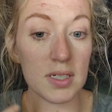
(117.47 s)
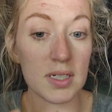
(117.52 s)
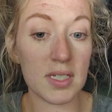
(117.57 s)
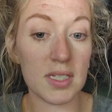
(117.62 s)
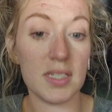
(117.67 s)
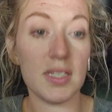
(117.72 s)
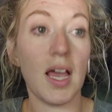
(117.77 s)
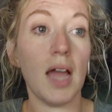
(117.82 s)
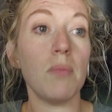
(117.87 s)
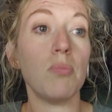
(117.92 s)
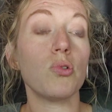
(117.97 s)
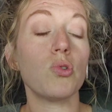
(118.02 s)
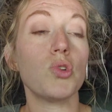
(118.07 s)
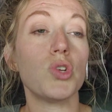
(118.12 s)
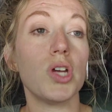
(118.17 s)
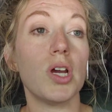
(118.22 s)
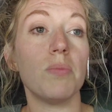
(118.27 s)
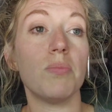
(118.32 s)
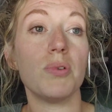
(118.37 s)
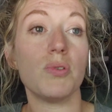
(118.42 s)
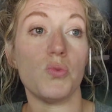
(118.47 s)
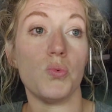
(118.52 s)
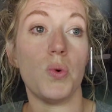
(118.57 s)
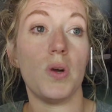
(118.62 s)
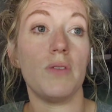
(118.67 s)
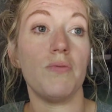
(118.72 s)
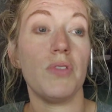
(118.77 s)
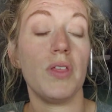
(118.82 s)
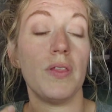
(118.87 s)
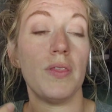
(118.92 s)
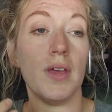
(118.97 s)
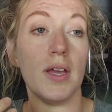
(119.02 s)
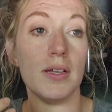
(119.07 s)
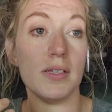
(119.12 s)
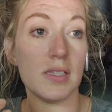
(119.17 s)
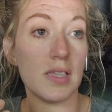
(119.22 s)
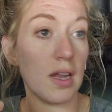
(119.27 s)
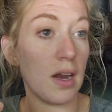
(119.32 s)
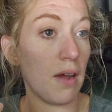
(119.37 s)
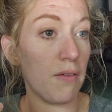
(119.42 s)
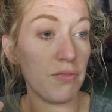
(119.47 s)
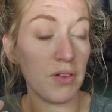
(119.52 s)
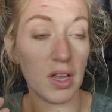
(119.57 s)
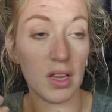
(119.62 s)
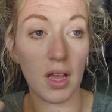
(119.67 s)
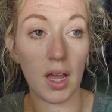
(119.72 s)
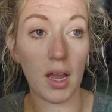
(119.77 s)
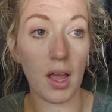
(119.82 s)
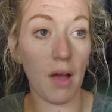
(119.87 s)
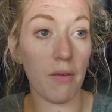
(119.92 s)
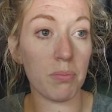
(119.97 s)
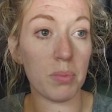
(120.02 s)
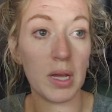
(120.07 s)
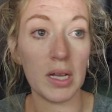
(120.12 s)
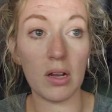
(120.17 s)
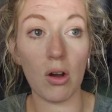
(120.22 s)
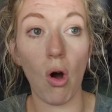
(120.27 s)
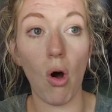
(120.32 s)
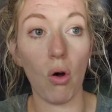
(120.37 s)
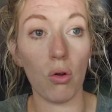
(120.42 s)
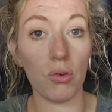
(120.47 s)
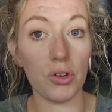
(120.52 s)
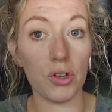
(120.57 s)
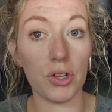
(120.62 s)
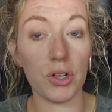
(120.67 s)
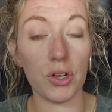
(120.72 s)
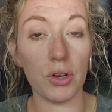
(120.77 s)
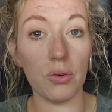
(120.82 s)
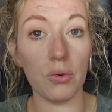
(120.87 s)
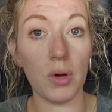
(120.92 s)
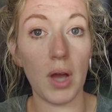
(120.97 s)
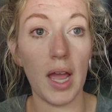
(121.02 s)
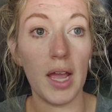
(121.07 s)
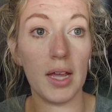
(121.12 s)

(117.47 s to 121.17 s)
Discipleship is one of the things that I feel like I've been called to.